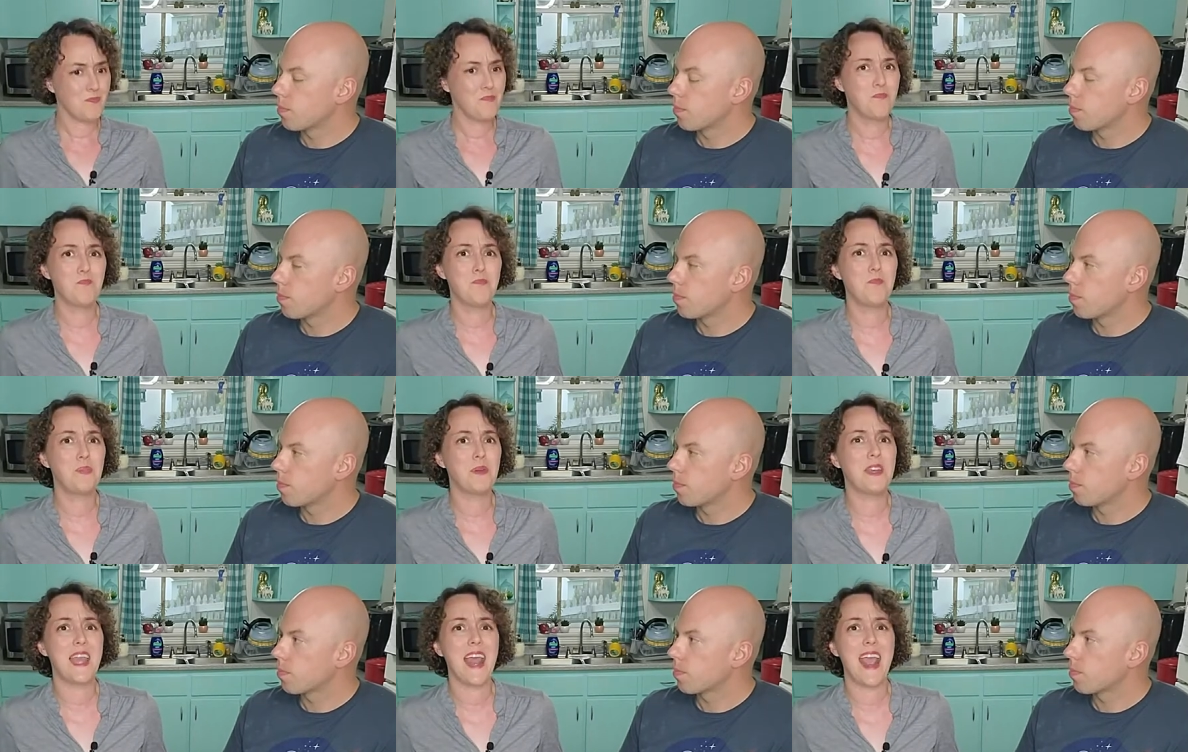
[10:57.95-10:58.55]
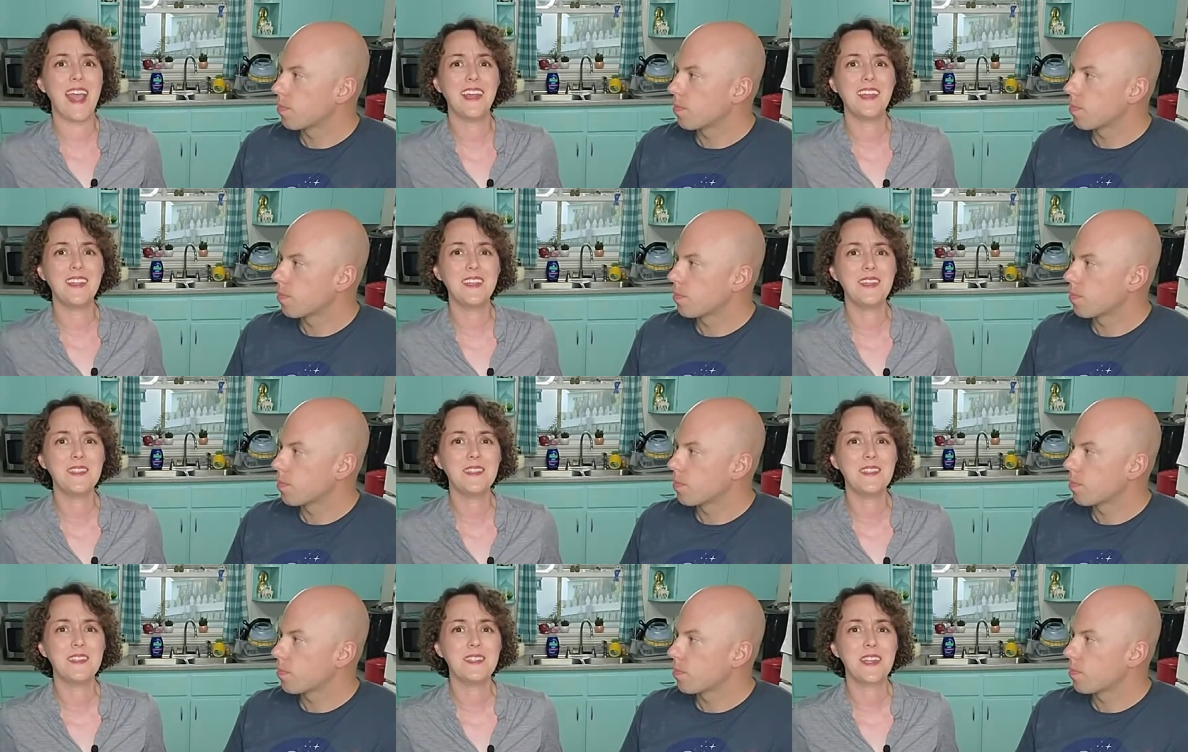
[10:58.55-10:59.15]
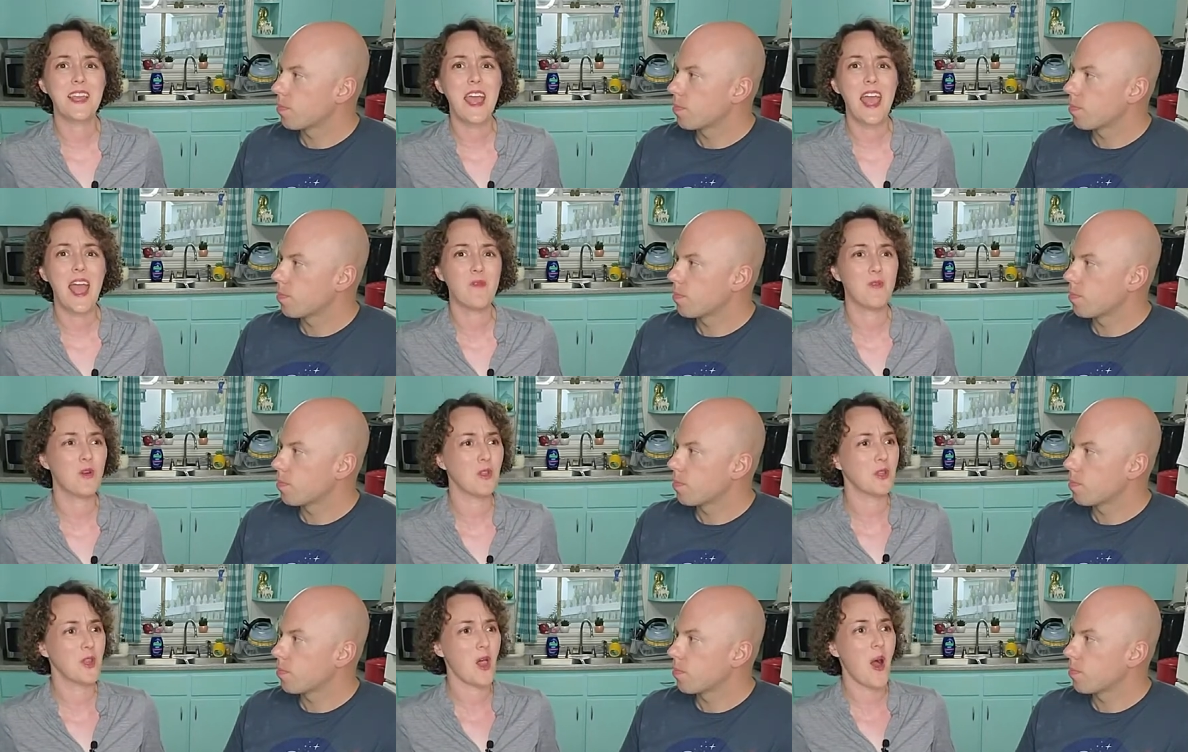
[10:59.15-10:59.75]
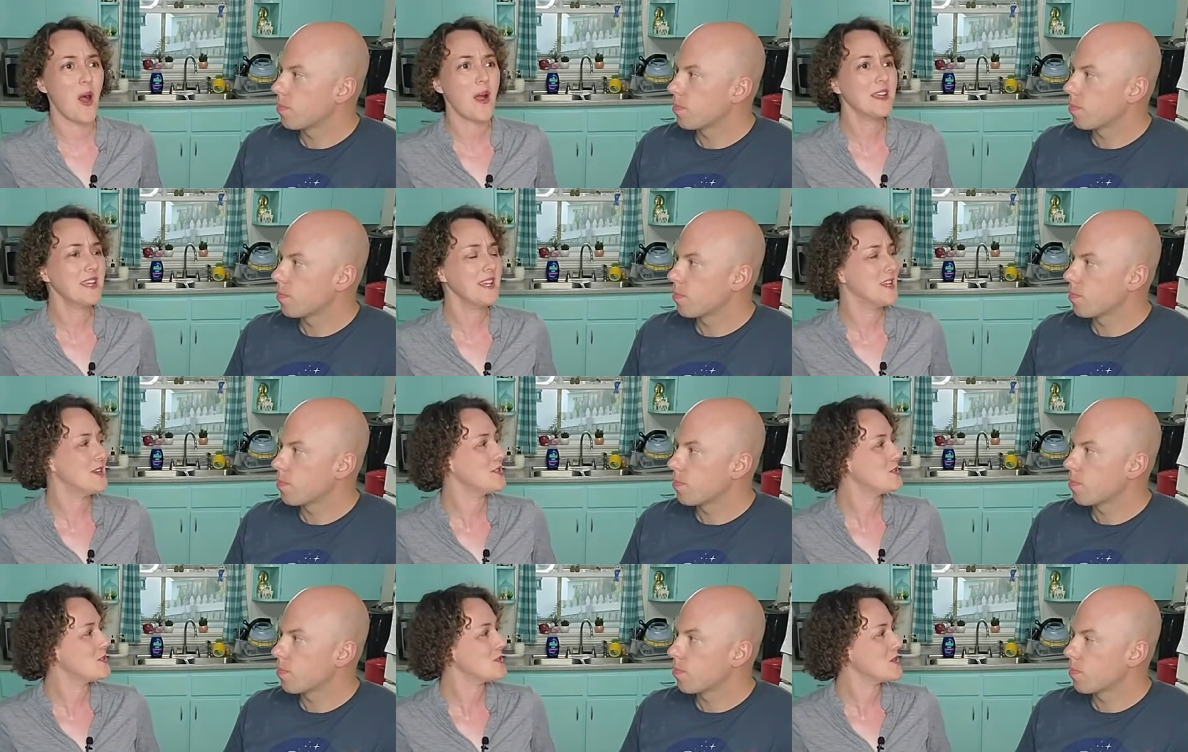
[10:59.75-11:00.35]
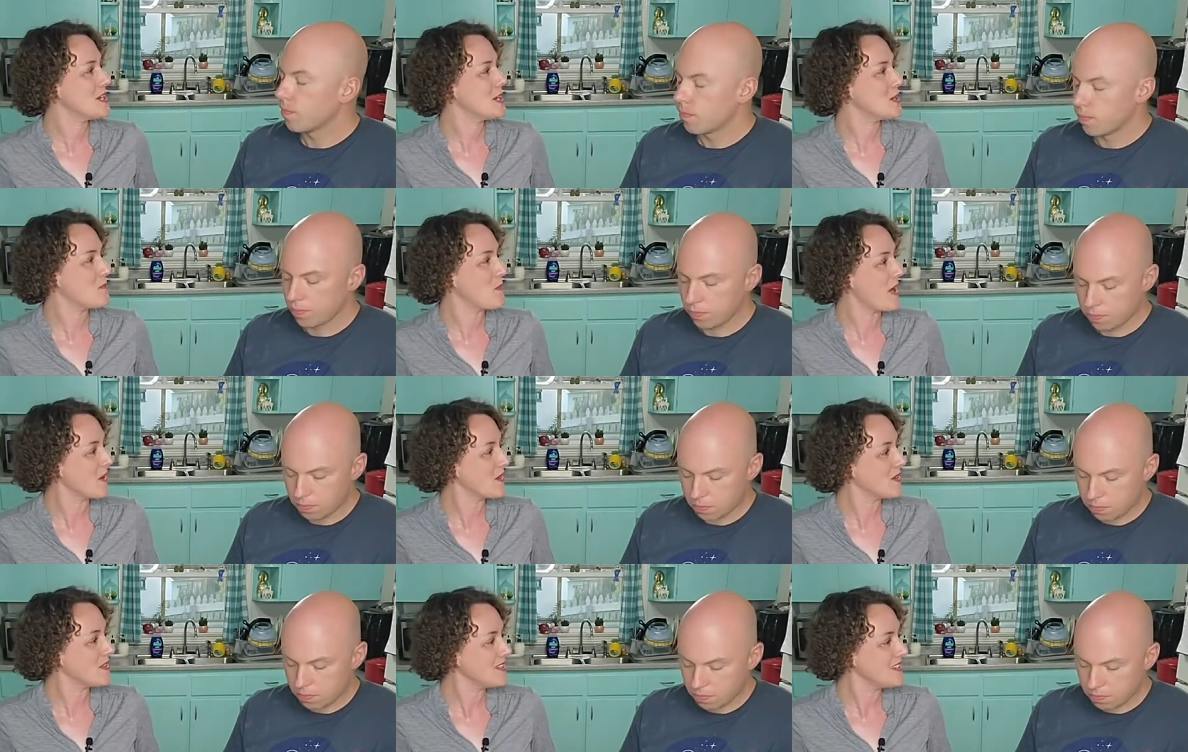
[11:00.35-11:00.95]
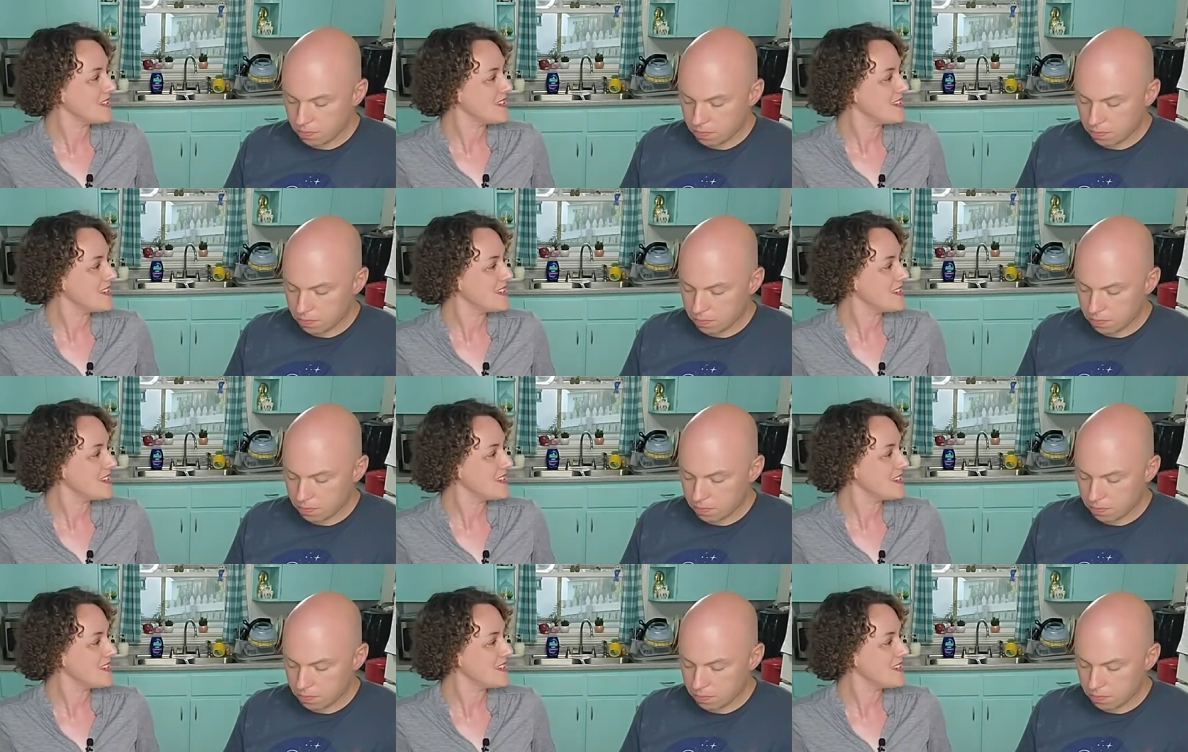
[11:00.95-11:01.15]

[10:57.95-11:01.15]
Speaker 1: bananas have a long history in Maryland.